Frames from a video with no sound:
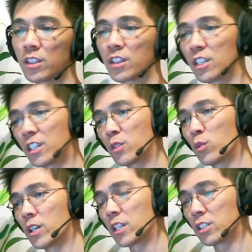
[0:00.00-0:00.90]
the third
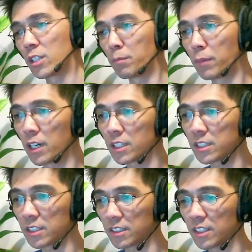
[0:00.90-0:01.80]
one into the
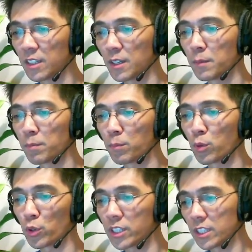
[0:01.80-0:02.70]
boss
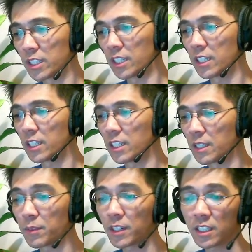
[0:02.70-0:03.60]
portion, and then
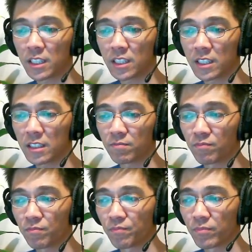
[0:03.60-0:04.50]
I'm gonna
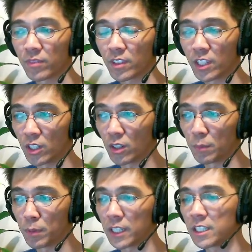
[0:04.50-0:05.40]

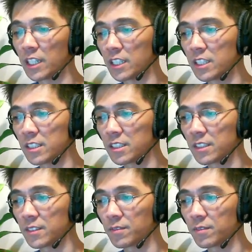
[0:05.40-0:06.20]
apply changes.